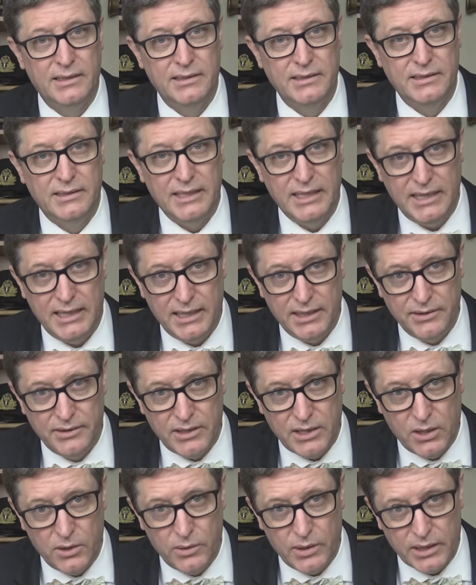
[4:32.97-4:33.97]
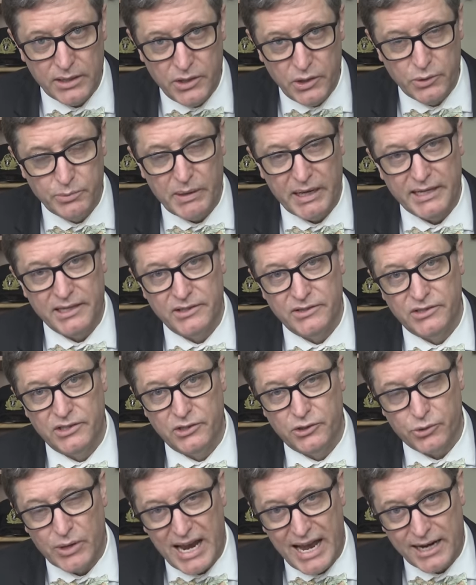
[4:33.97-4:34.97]
Dee, though accused by his
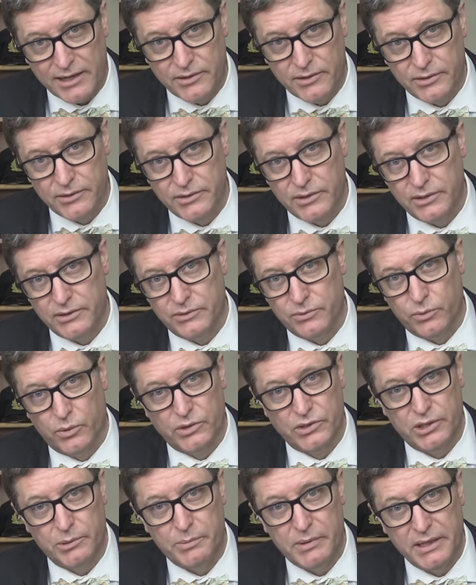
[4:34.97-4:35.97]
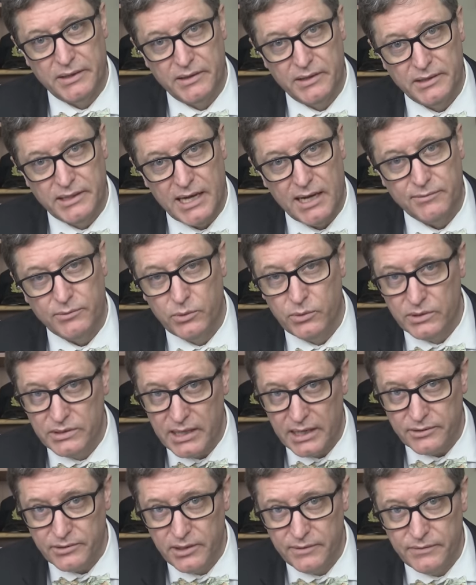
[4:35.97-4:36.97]
detractors as worshiping the devil, was
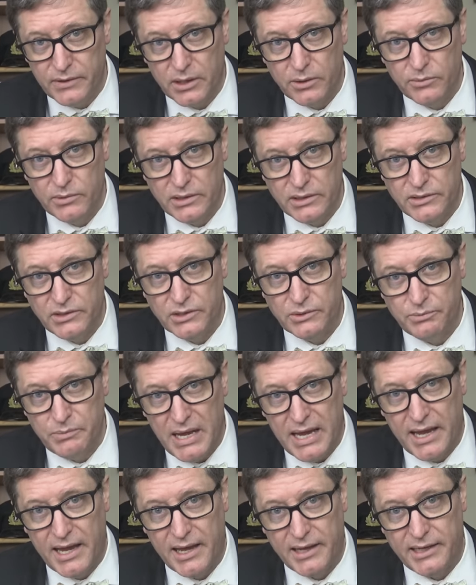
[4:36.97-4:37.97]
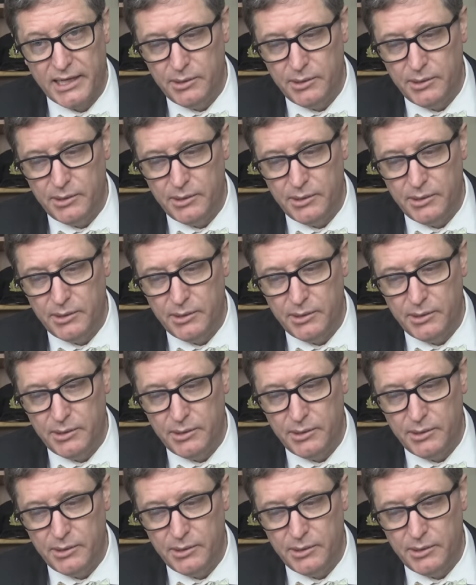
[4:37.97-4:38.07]
actually a very religious man.